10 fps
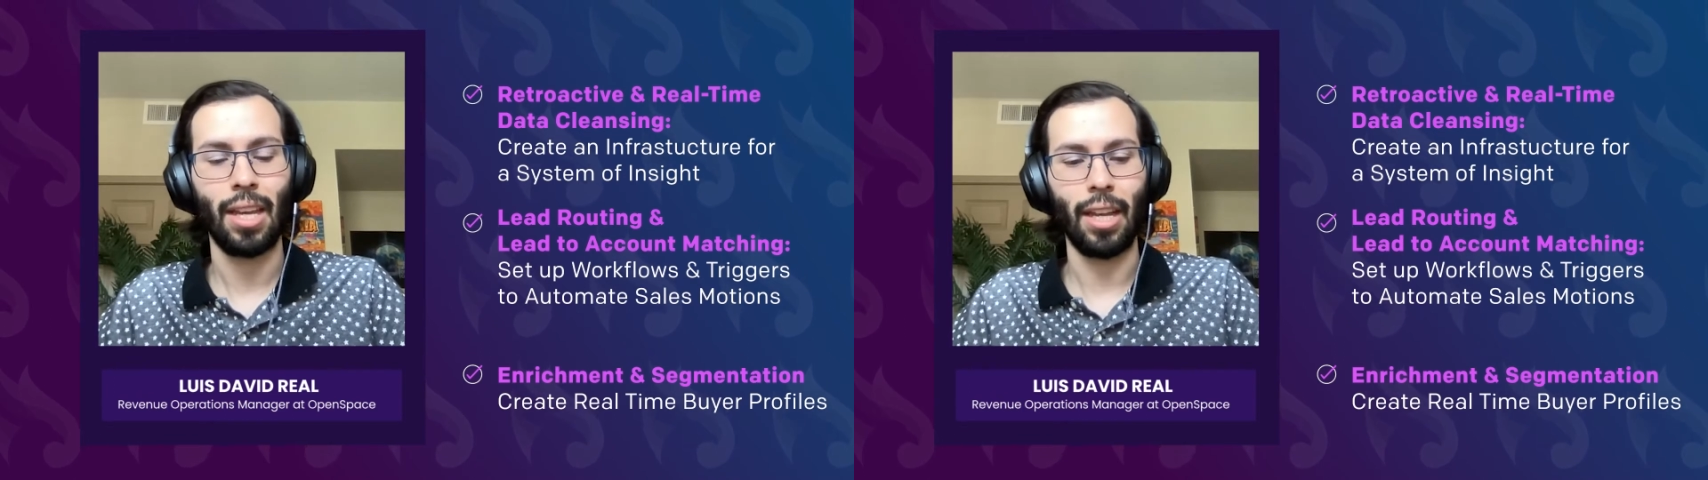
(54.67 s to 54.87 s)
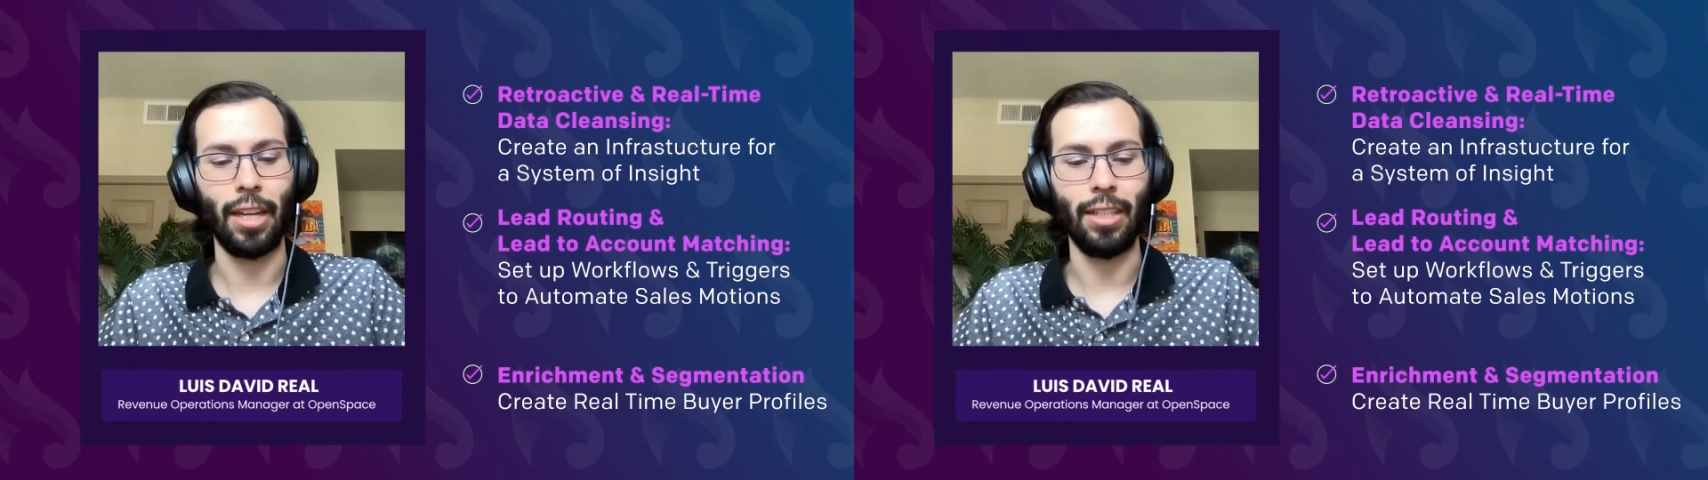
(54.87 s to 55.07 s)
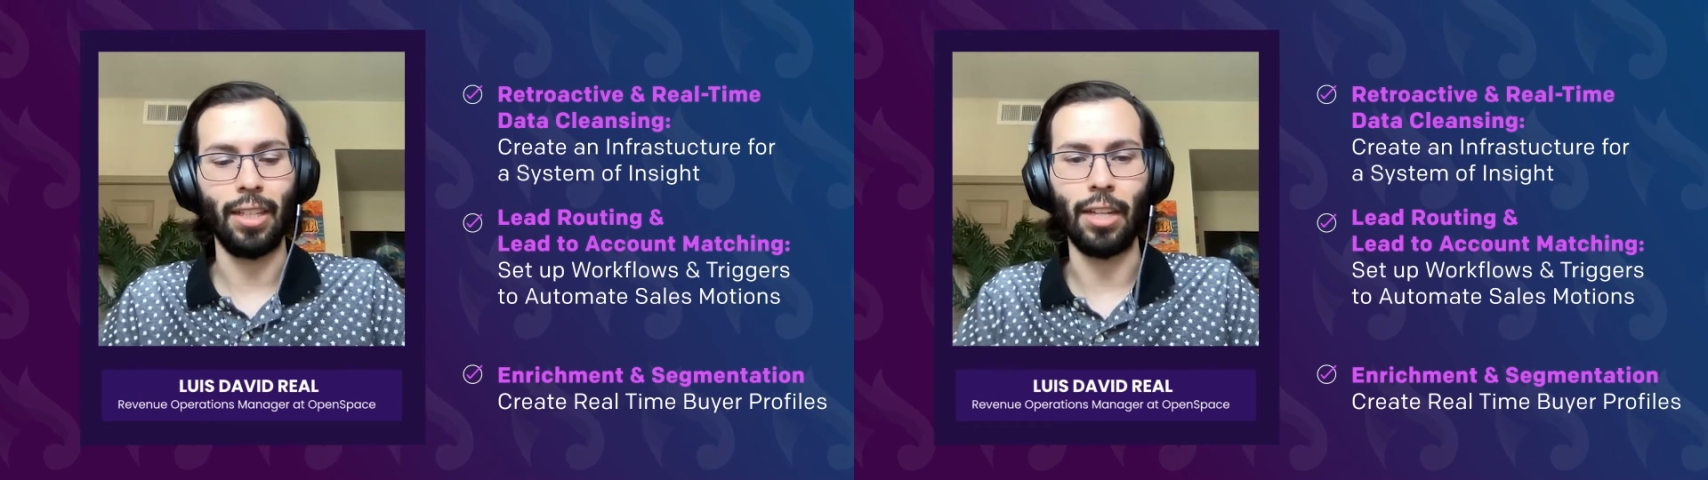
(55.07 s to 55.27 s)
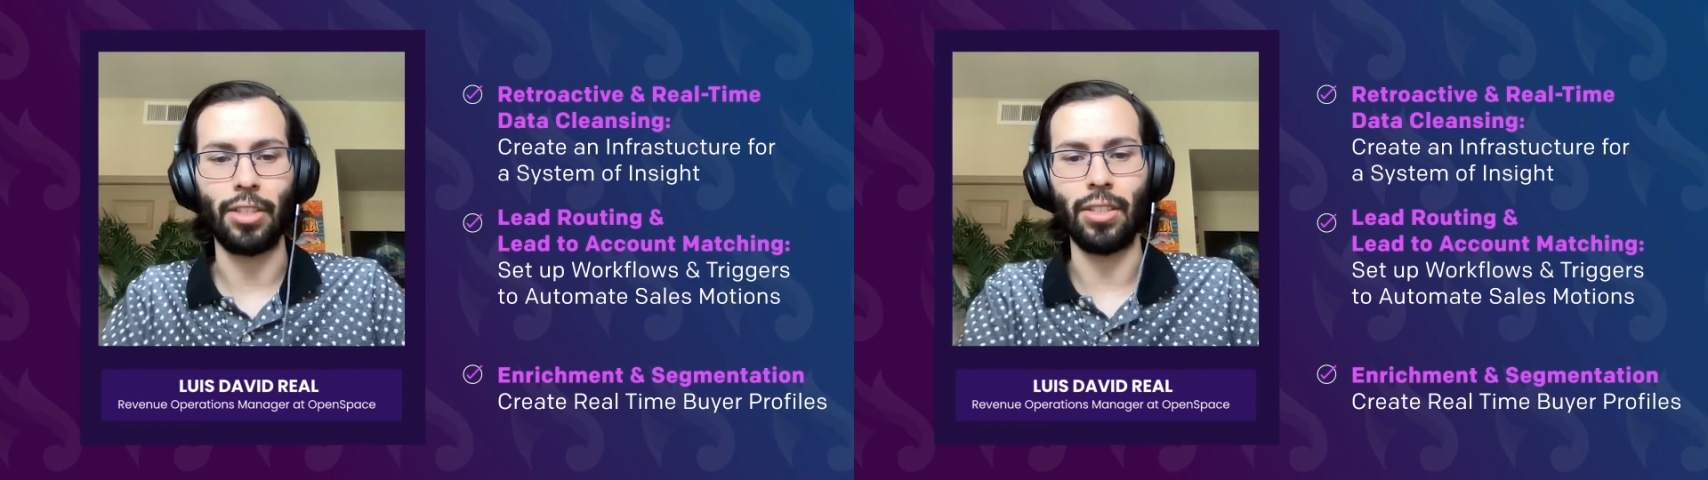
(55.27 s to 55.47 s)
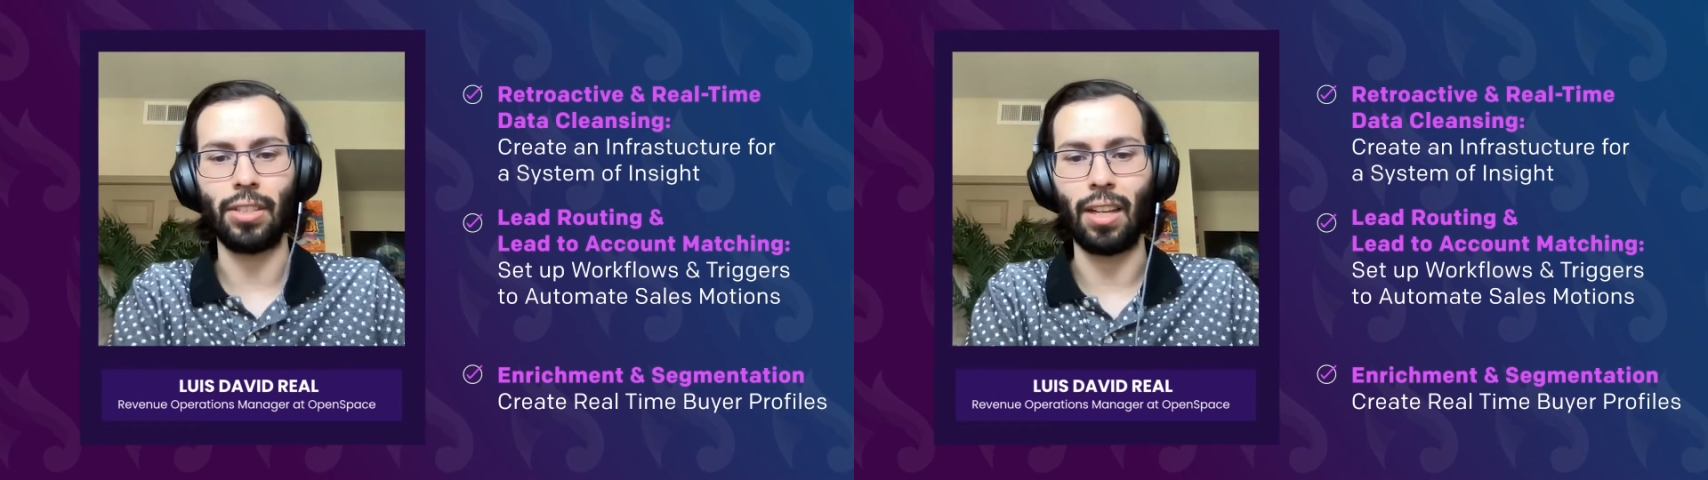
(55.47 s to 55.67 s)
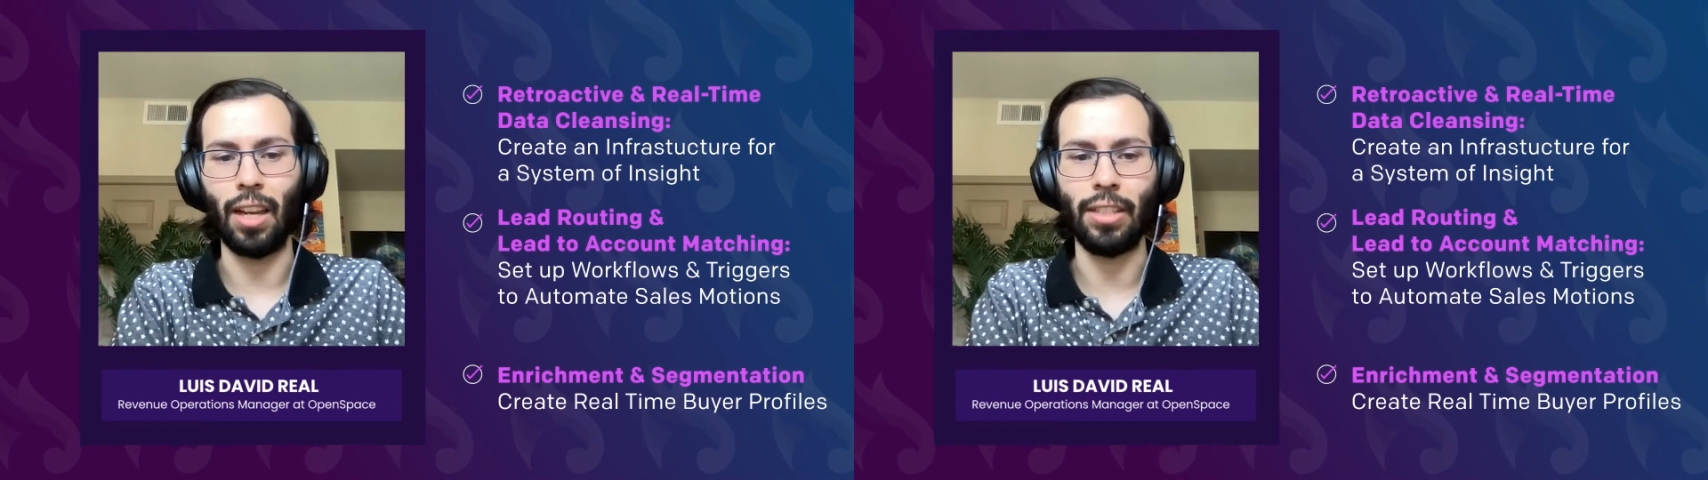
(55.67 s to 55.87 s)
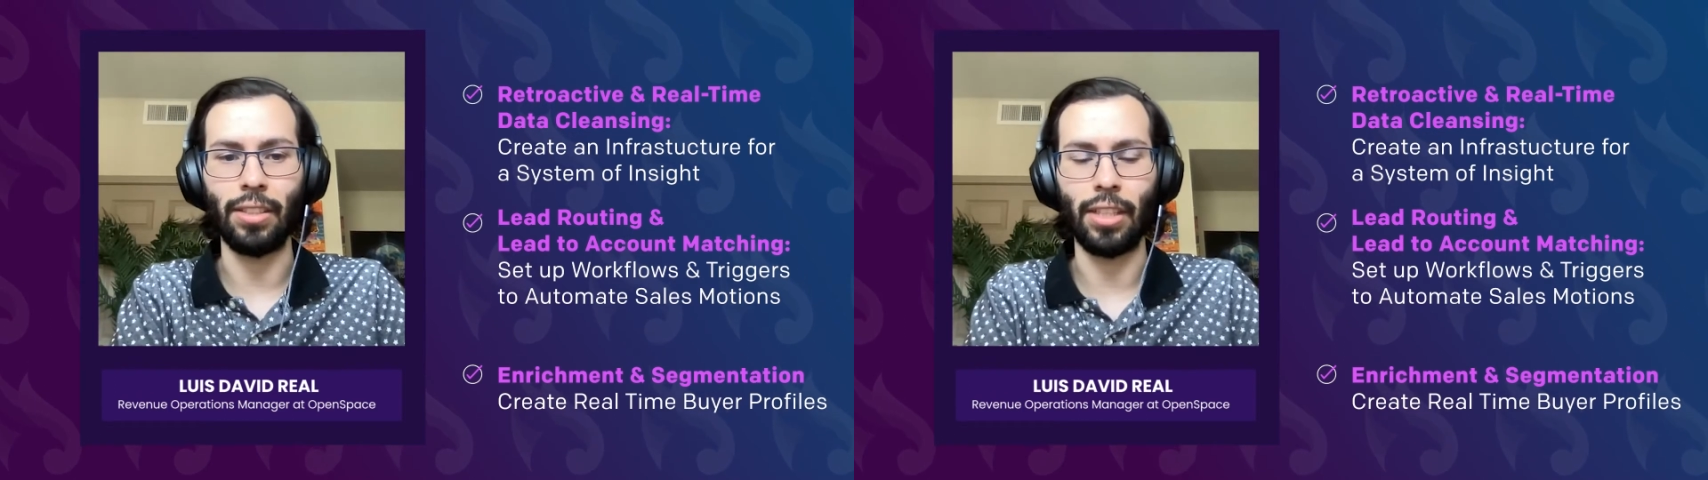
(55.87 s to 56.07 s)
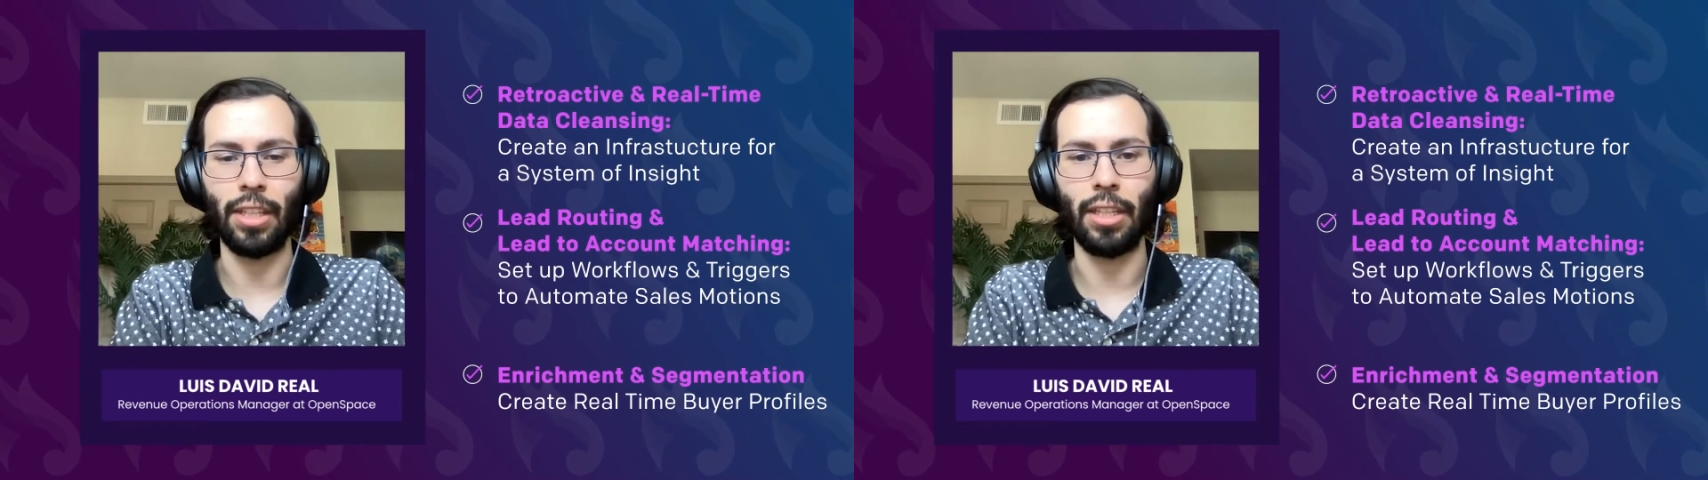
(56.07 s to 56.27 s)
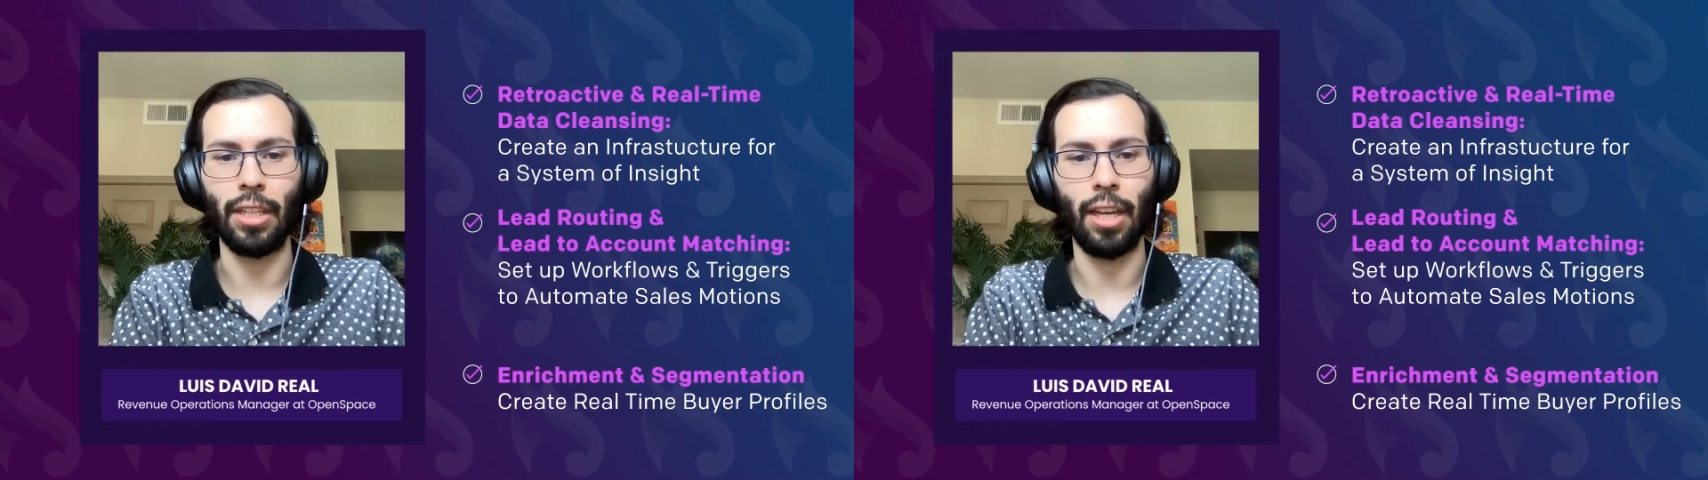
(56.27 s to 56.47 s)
and not just cleansing